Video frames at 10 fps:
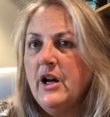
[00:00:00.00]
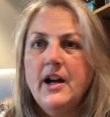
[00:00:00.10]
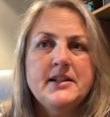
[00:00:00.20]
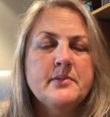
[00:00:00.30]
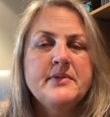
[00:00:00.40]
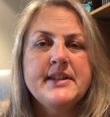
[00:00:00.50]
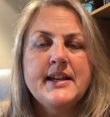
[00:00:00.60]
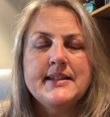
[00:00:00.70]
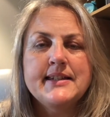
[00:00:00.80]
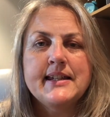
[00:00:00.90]
Items
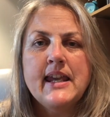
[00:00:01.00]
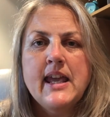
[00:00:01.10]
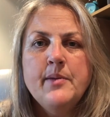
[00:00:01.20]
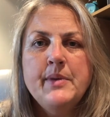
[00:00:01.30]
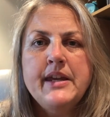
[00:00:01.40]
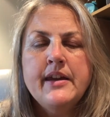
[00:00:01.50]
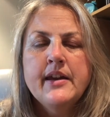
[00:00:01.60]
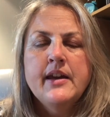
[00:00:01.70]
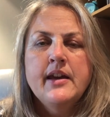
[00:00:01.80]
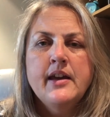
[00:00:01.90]
that scare me
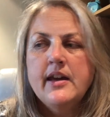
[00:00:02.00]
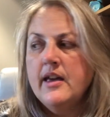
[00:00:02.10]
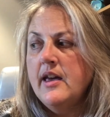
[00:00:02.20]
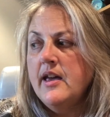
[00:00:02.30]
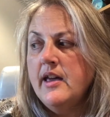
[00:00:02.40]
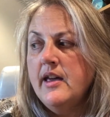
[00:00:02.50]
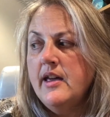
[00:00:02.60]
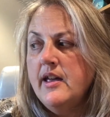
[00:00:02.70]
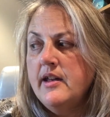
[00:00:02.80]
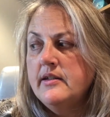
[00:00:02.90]

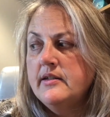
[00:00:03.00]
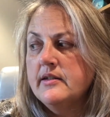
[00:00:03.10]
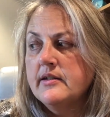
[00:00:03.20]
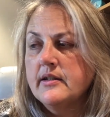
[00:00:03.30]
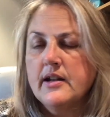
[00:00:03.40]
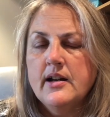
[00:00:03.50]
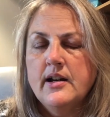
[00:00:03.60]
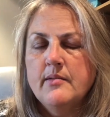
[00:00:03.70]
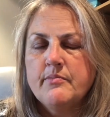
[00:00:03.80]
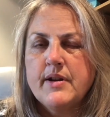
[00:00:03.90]
and
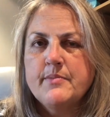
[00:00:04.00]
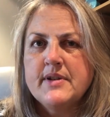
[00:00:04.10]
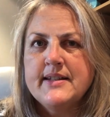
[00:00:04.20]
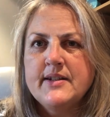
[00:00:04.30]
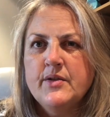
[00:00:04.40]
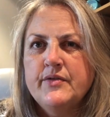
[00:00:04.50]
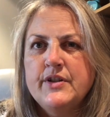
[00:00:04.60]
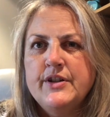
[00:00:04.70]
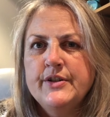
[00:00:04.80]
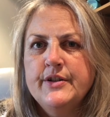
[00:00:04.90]
can't bring myself to
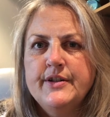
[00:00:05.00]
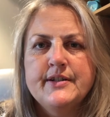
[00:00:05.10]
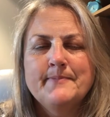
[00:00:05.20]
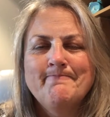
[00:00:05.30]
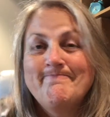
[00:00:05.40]
use.